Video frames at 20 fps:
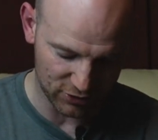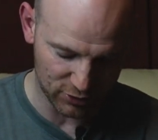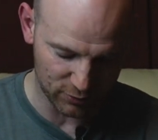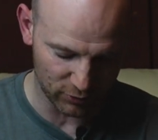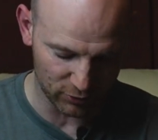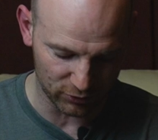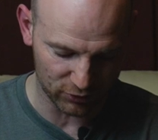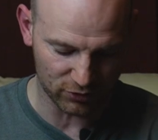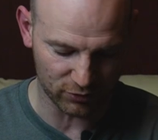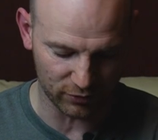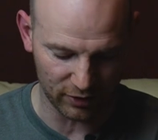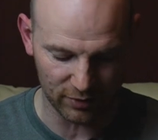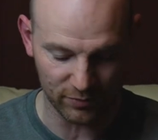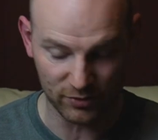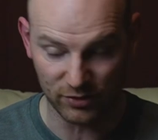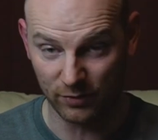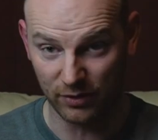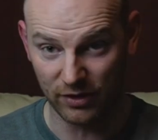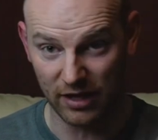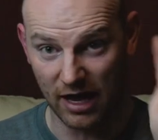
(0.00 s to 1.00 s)
small
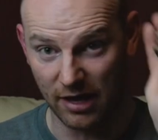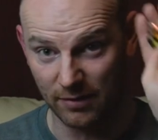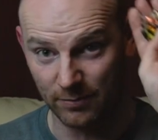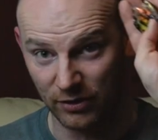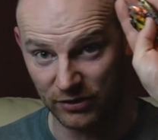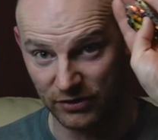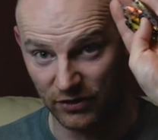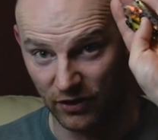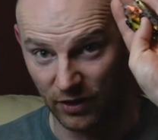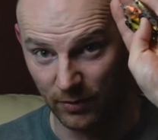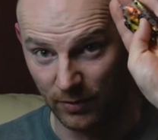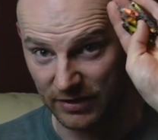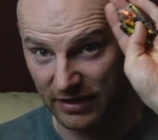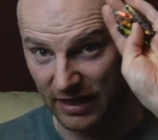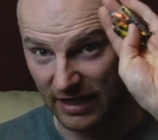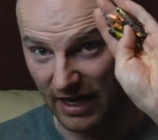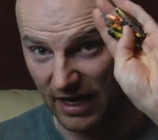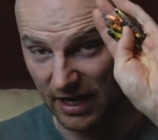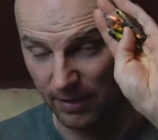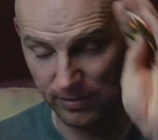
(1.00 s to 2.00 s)
streams without my Daiwa
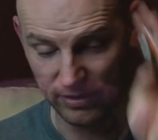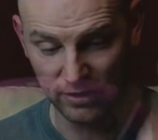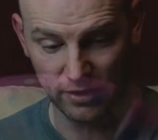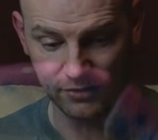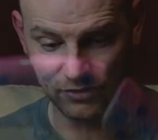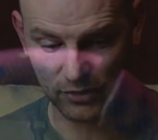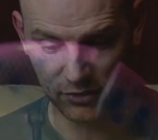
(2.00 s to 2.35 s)
DR minnows